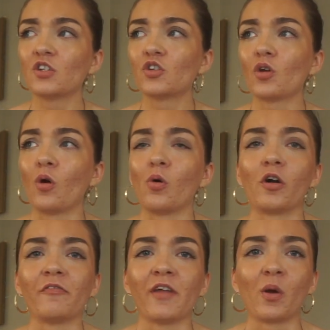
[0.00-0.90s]

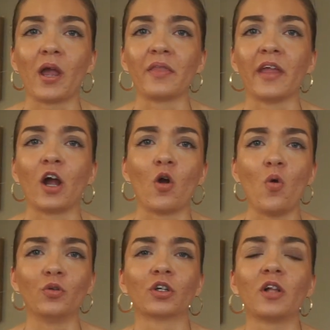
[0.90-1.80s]
Or if they were in like a
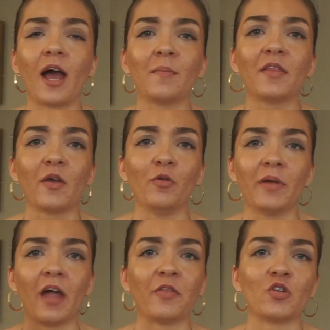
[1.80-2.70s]
colder climate, they would
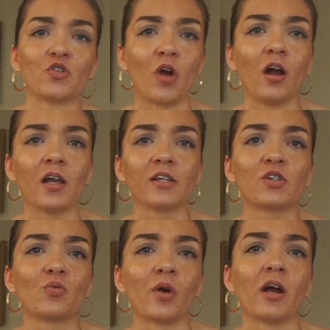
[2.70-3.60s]
be at their
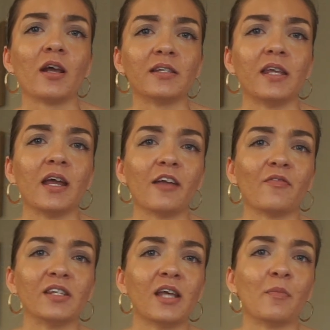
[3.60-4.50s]
strongest, whereas like if
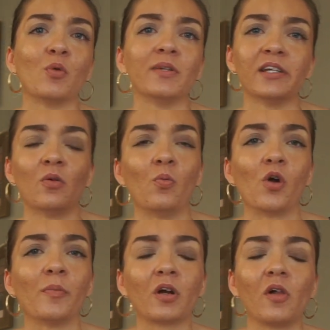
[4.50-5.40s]
a summer was in a
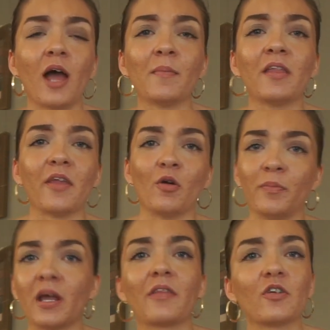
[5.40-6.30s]
warmer climate, they would
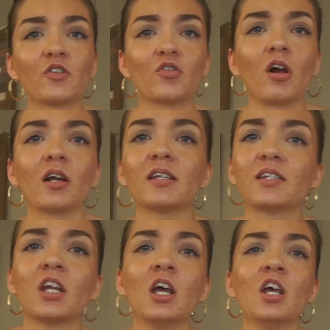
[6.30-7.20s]
be at their
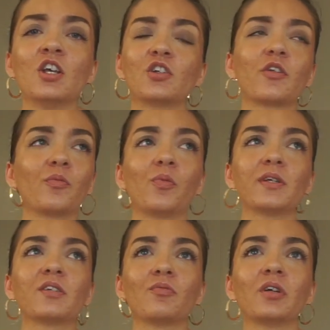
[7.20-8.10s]
strongest. So there
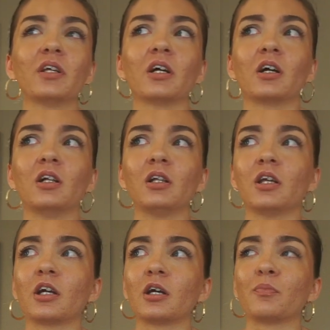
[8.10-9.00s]
wasn't really a
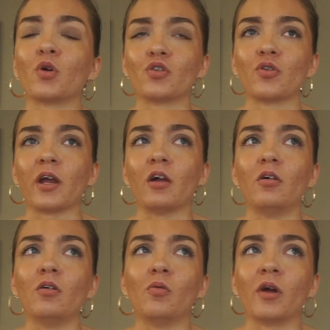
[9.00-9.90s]
clear
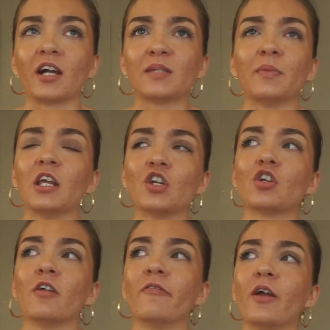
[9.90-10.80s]
portrayal or
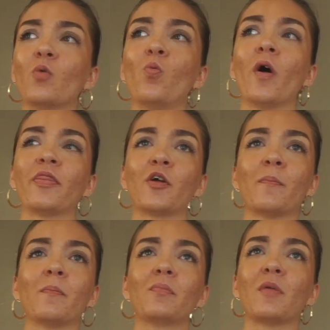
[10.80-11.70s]
explanation of like what
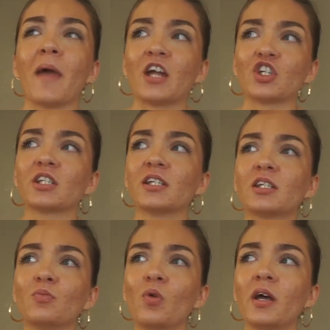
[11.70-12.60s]
the magic
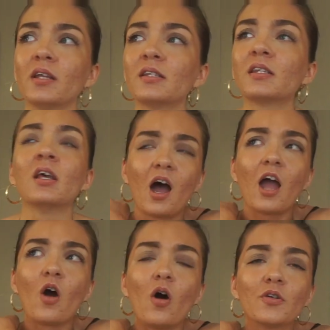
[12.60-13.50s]
system was.
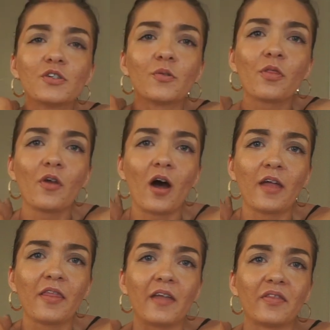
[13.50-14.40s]
I also
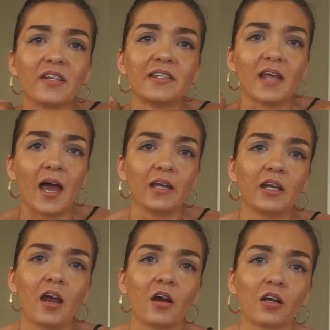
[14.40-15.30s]
thought that the side
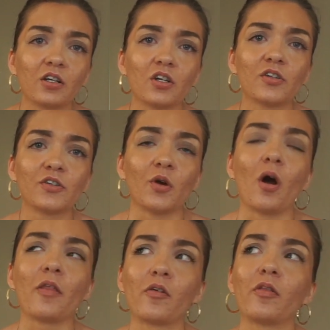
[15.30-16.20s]
characters, so
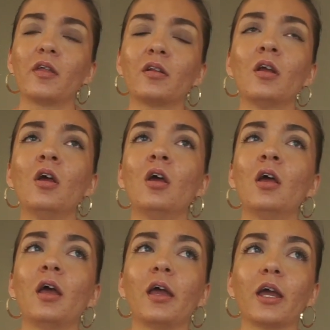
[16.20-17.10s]
other than
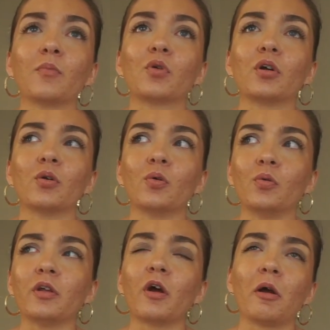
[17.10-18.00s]
Amber and
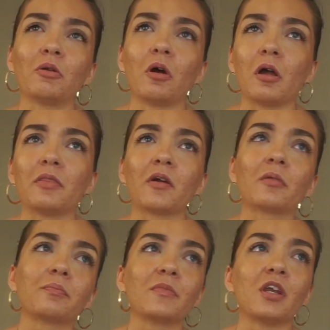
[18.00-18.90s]
Julio,
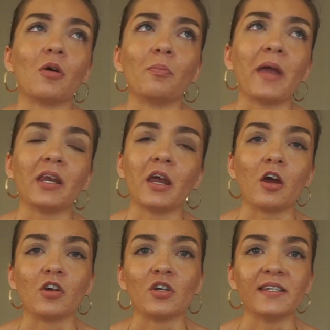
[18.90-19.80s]
they're, you know, main
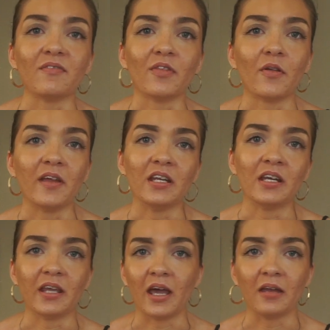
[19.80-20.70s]
characters, even though they
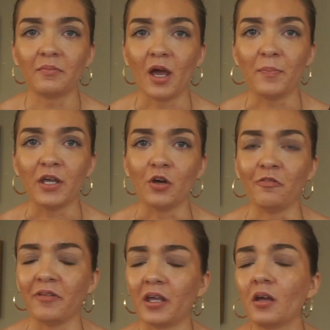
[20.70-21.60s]
didn't get a
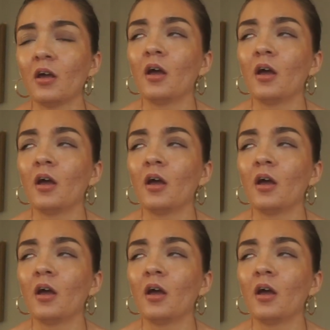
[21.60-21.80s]
POV.